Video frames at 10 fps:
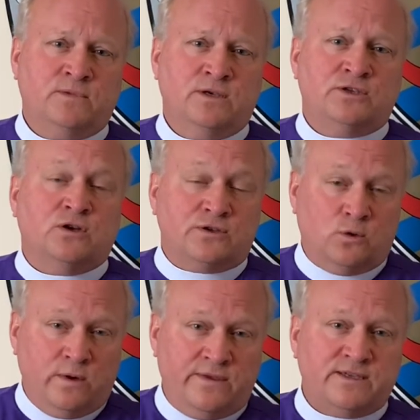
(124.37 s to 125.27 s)
So
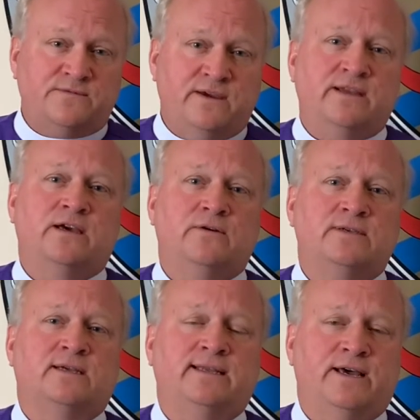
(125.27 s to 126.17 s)
with this video is
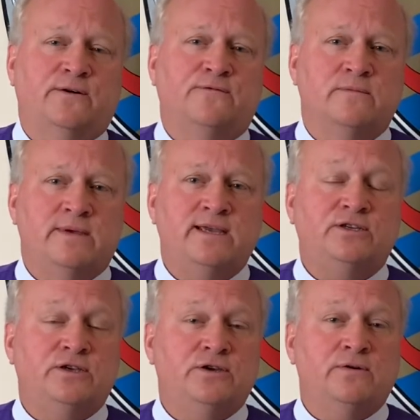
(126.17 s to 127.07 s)
a letter from me to
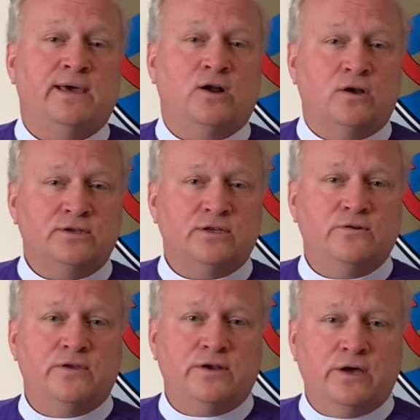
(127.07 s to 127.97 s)
you and also
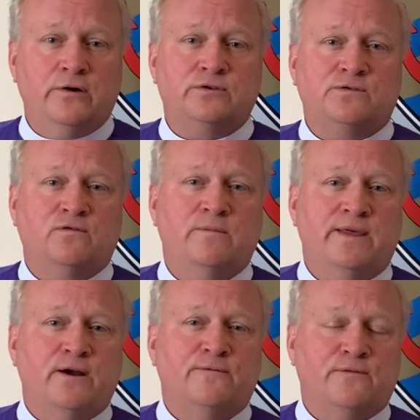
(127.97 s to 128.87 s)
the notes from
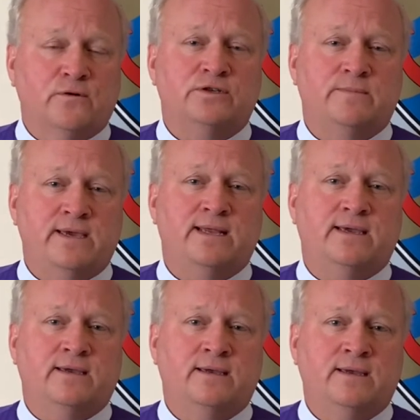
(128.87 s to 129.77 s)
their first meeting.
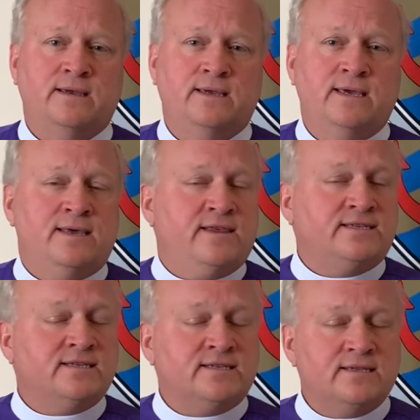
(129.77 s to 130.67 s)
This
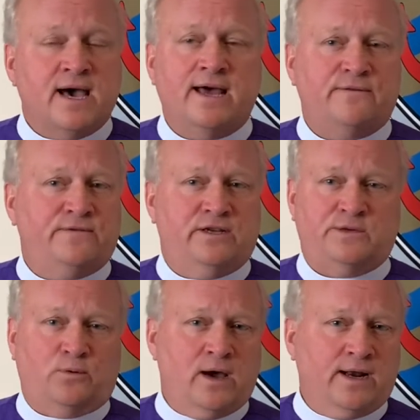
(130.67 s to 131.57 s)
is not a finished
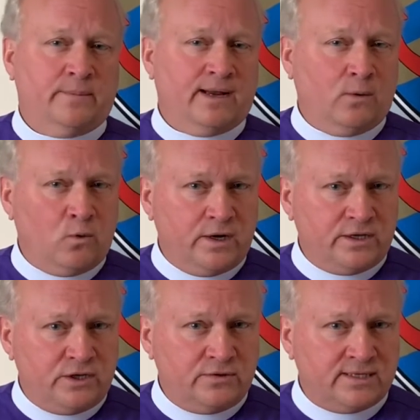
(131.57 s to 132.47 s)
product, but I wanted
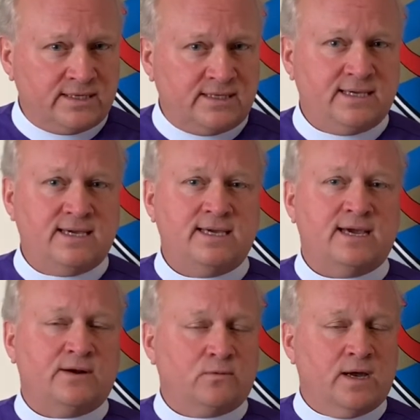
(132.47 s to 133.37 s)
you to see
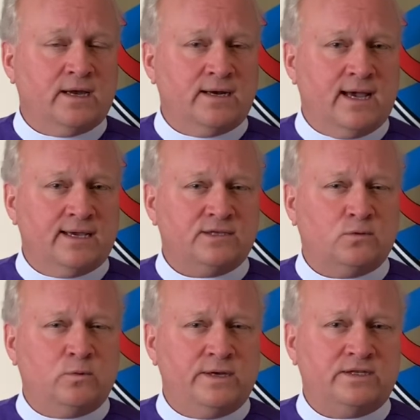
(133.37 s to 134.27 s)
and recognize the
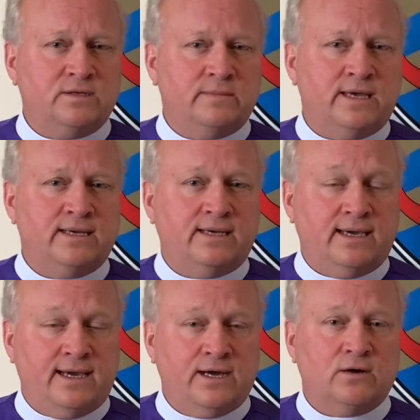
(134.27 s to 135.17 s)
wisdom and
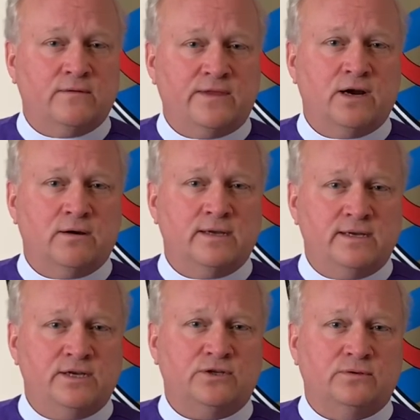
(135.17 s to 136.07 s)
care of their
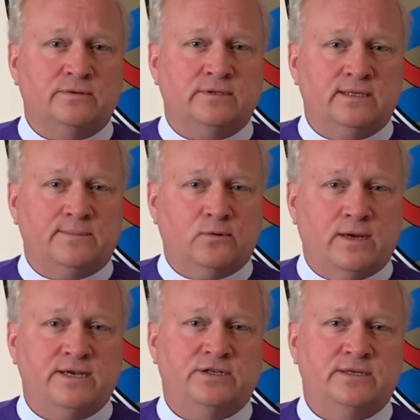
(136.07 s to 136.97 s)
initial
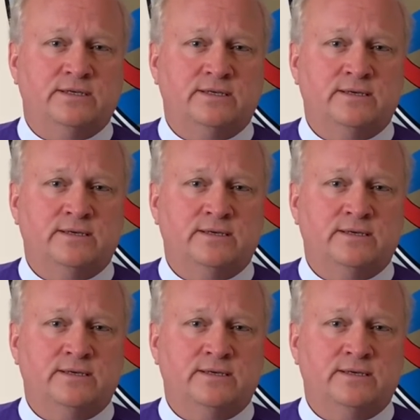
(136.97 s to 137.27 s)
deliberations.